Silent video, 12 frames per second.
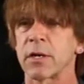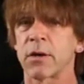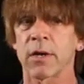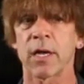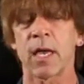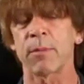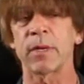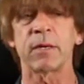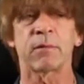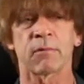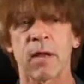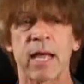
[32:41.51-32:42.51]
Okay, how
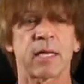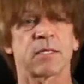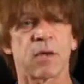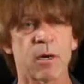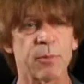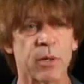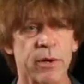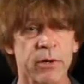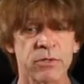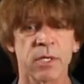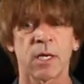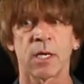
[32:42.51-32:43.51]
many rock guitar
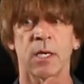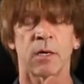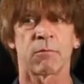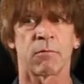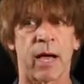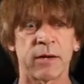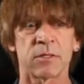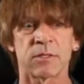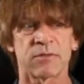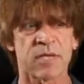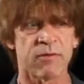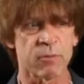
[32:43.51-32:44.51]
players, writers
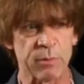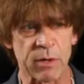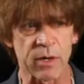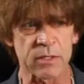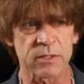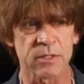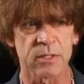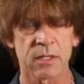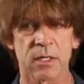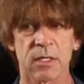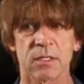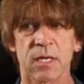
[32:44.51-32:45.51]
of seven books,
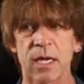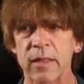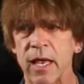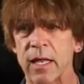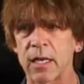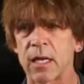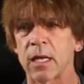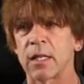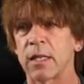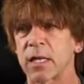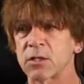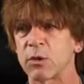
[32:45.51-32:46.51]
can say that?
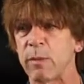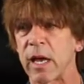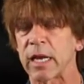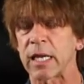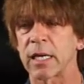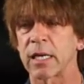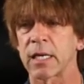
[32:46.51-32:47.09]
Not too many.